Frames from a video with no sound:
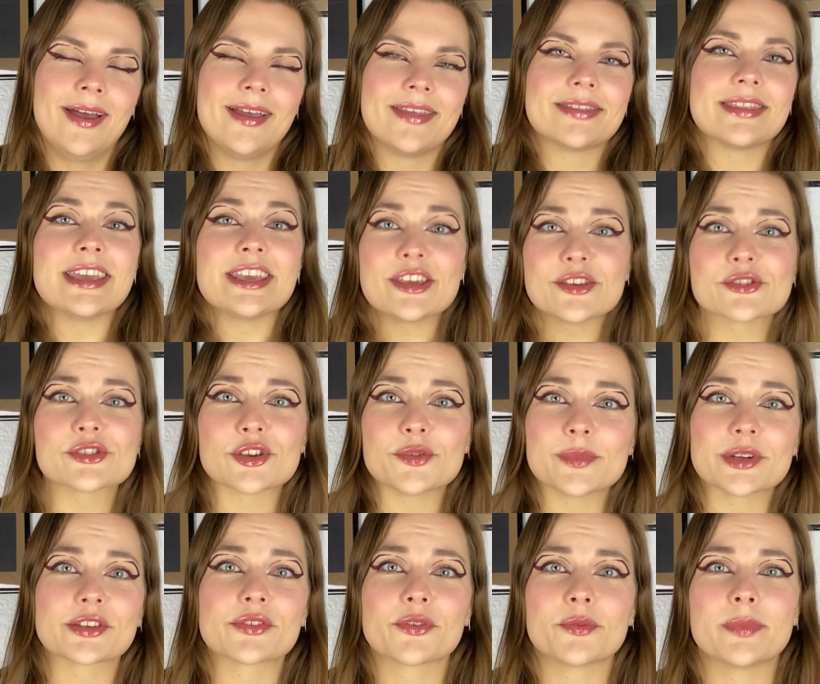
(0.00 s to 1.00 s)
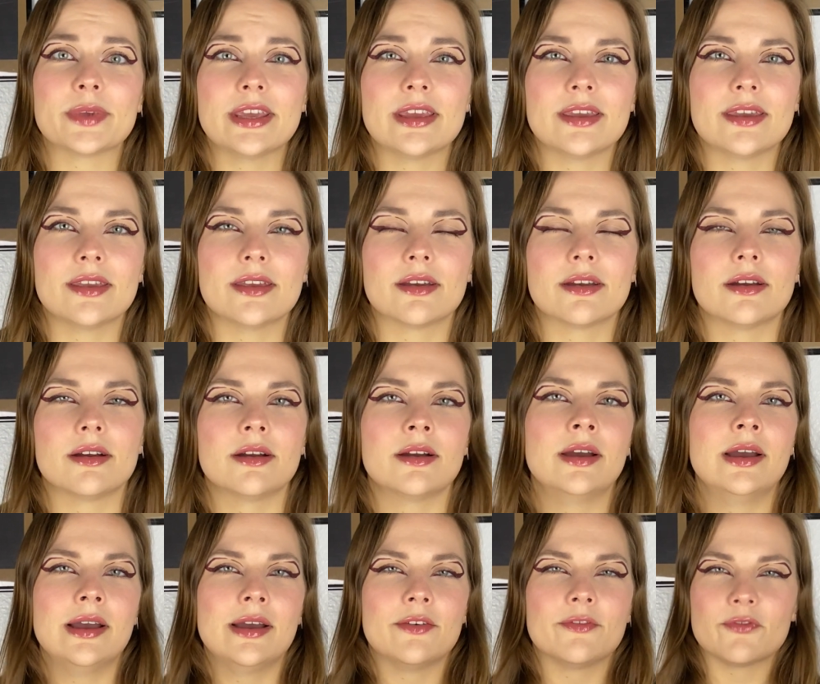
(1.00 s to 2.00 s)
Thank you so much for being here.
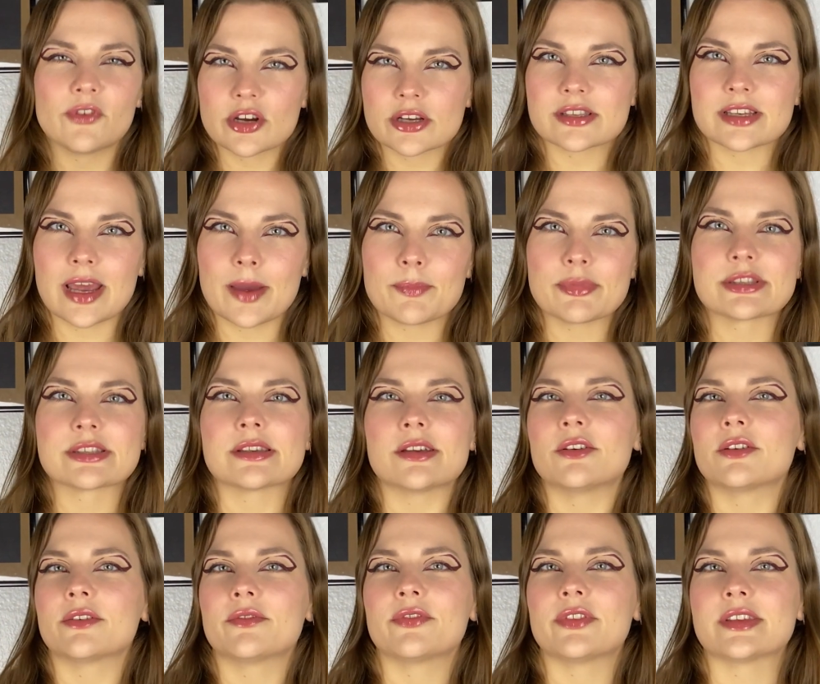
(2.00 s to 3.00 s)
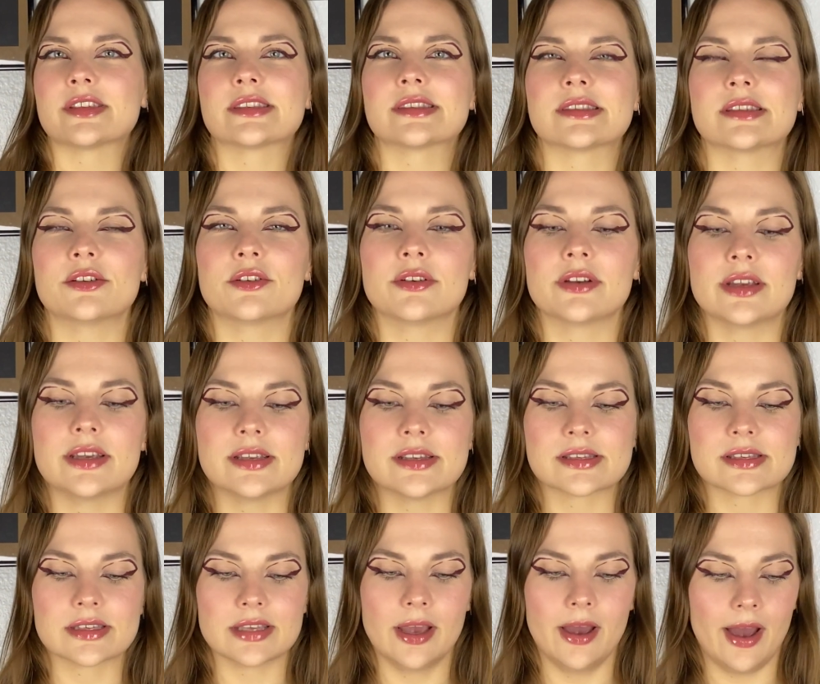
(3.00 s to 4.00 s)
First episode of this
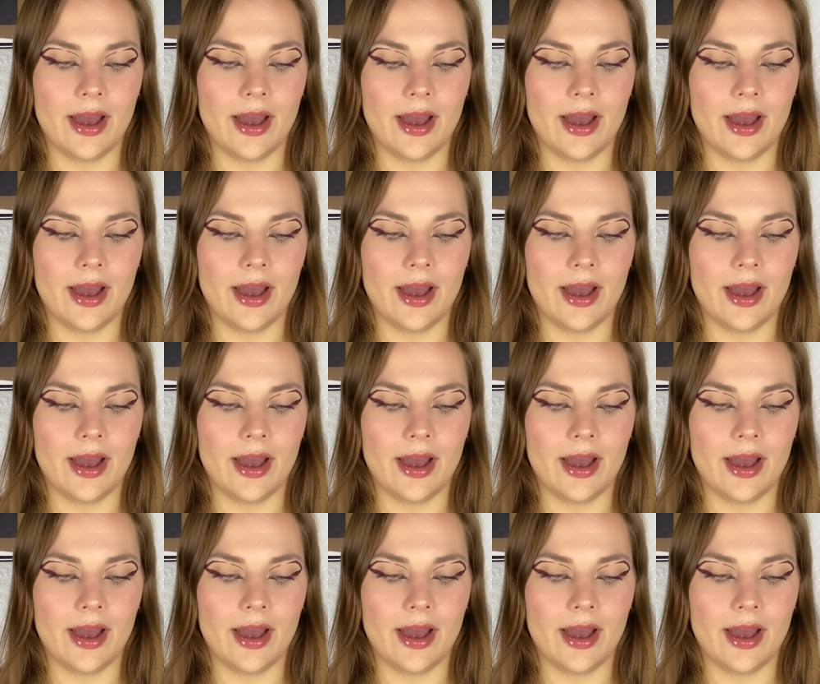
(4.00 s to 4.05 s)
series.